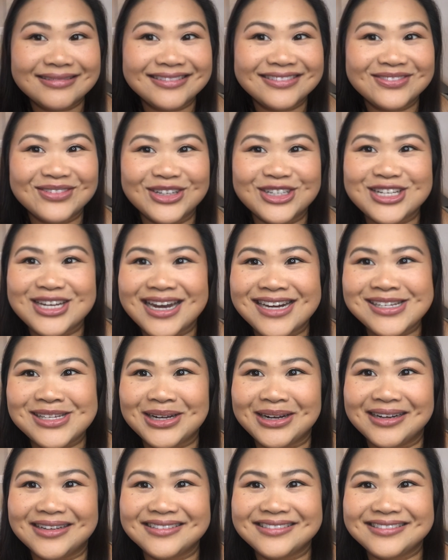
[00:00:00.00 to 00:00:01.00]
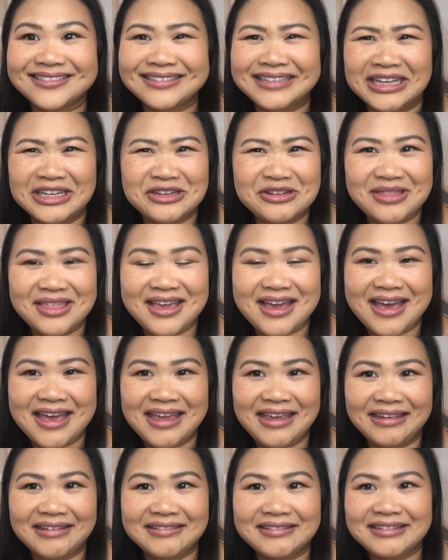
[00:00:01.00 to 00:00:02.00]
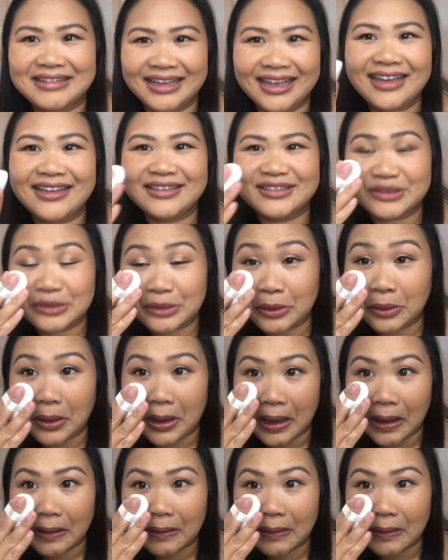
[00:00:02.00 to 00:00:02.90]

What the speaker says: Where should I start? Under the eye? Yeah, okay.